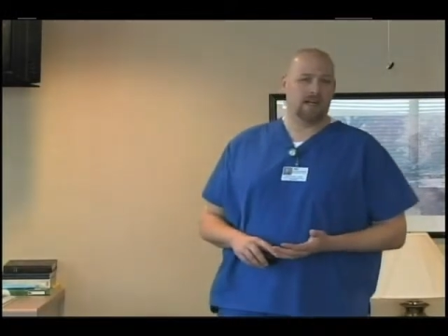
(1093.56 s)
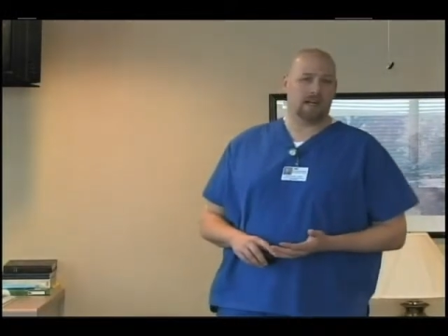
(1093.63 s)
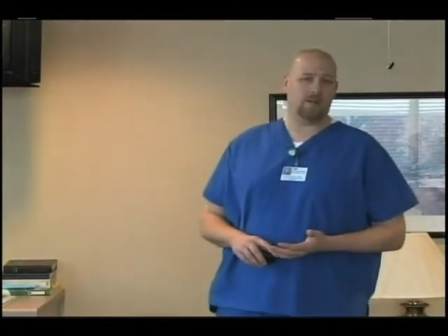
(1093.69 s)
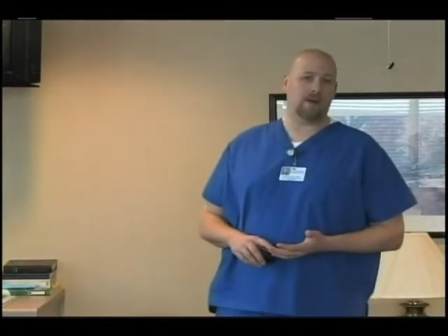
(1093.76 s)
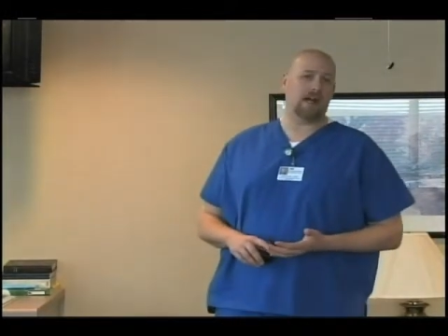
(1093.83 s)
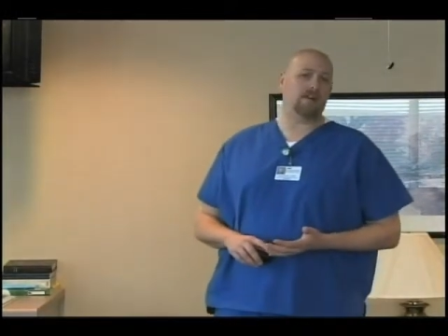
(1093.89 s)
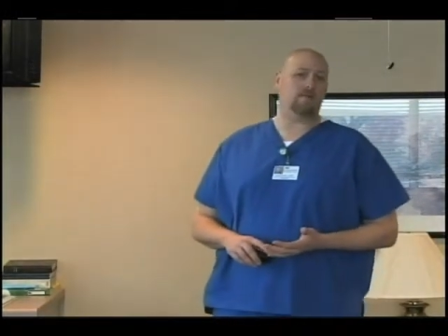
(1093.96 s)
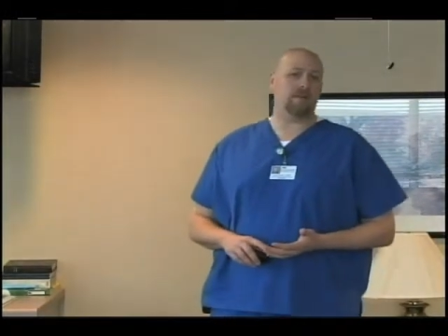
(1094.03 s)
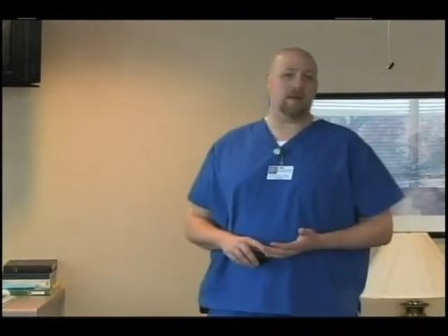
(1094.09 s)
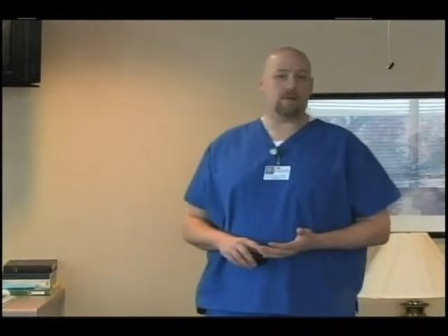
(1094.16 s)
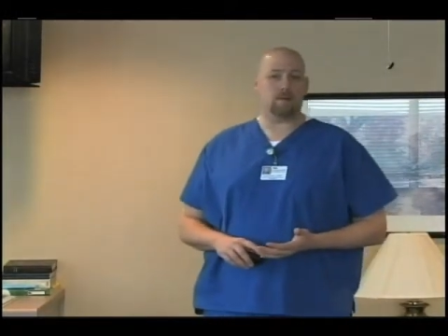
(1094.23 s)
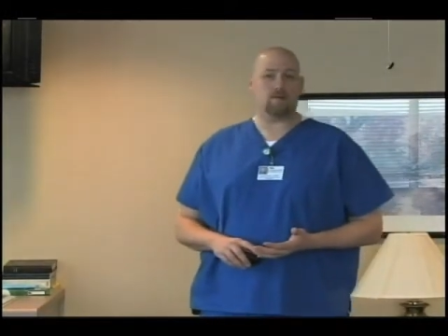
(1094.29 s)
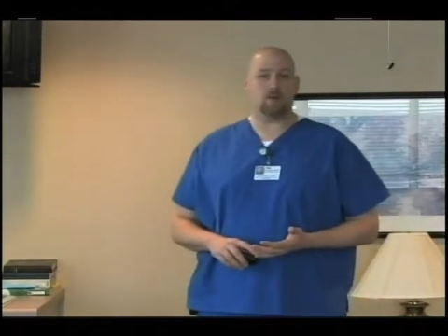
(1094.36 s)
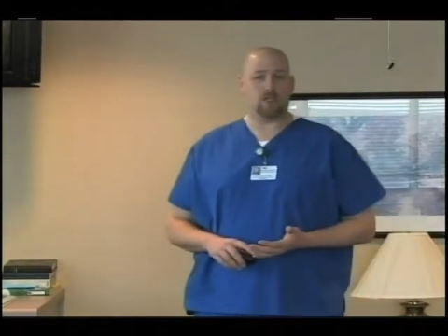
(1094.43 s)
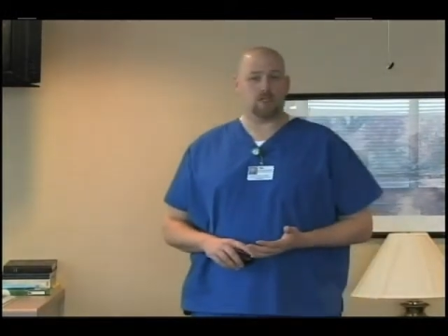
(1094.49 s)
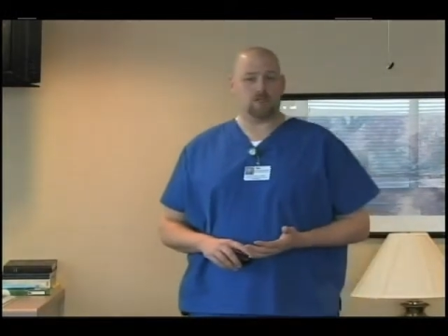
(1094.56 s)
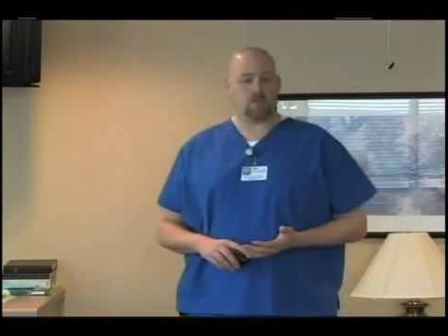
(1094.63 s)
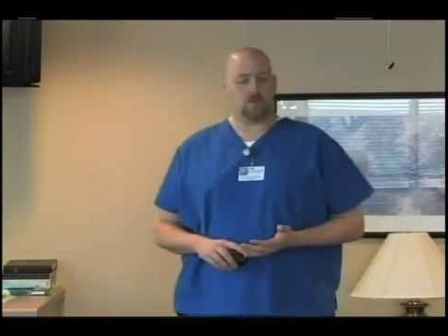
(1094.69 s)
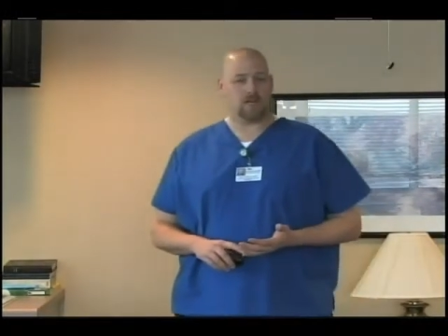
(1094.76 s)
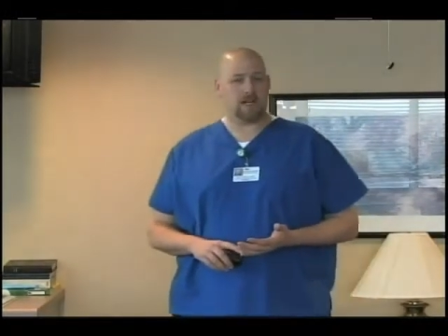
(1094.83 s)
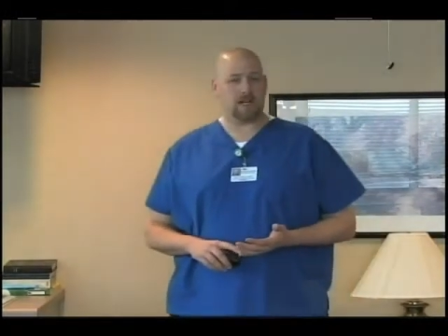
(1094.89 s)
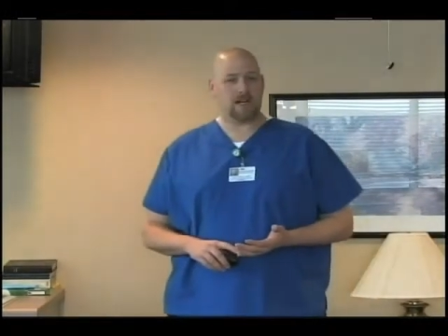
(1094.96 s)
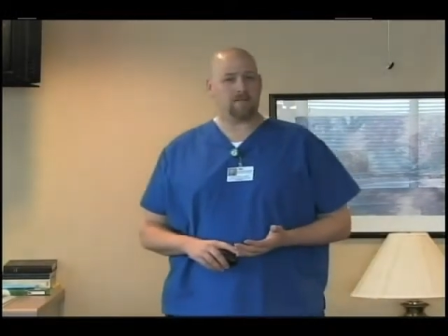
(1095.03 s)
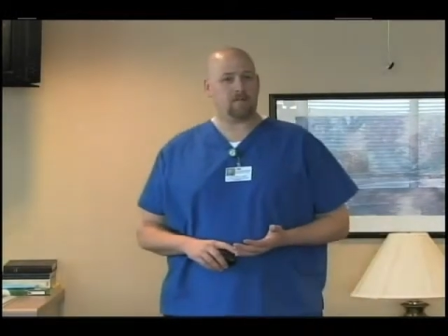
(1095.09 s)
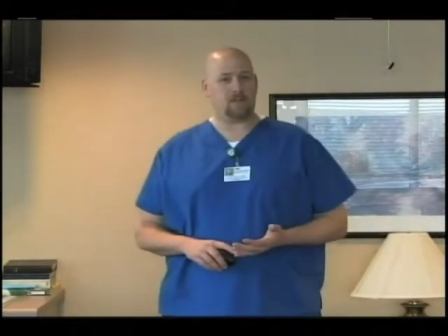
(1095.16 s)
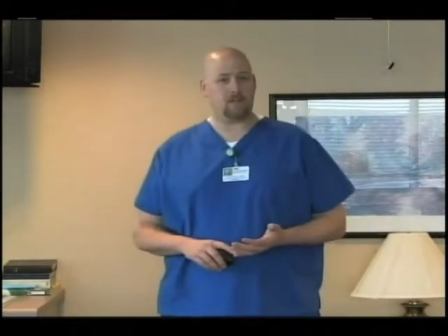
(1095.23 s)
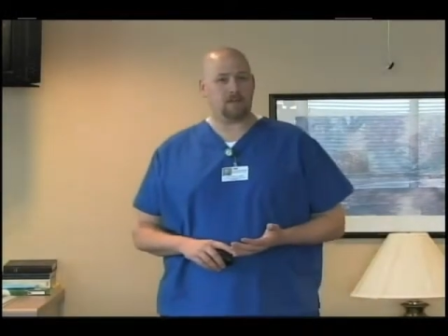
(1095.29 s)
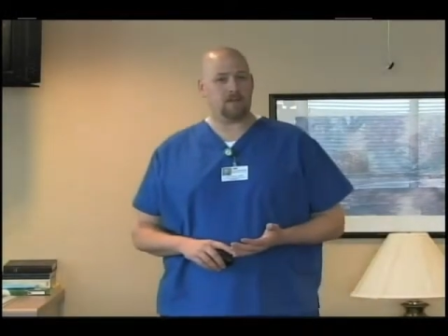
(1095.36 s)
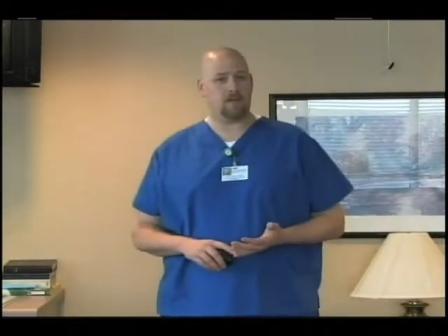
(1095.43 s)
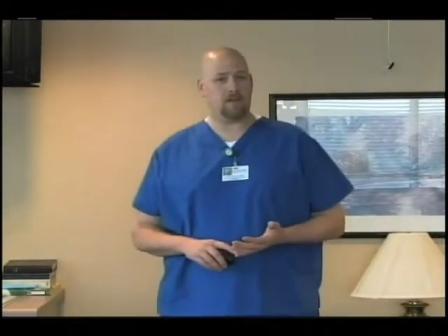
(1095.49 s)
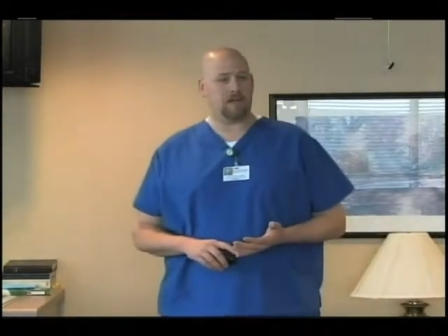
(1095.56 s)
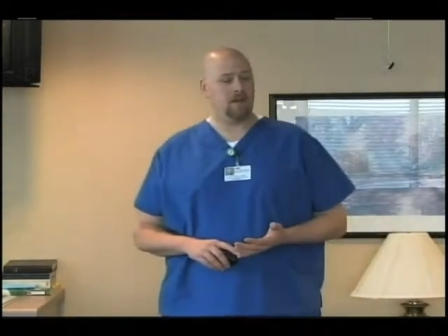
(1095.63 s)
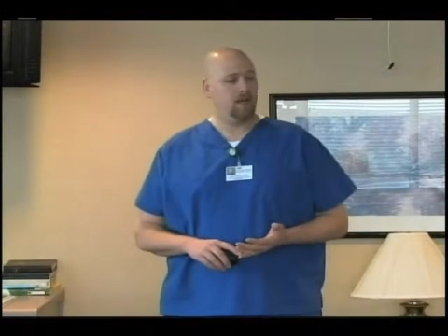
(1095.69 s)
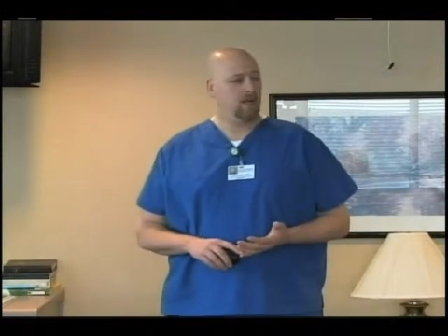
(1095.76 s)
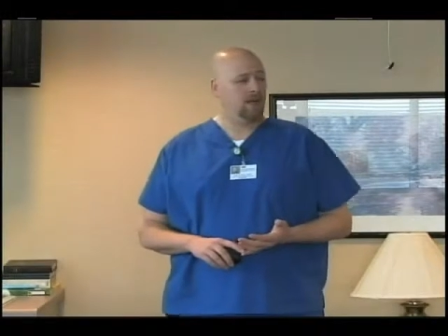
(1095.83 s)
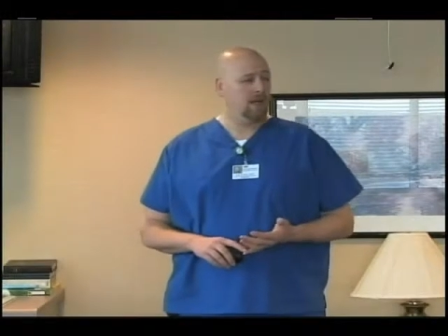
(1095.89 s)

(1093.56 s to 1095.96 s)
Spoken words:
And we have to be able to push through that after surgery.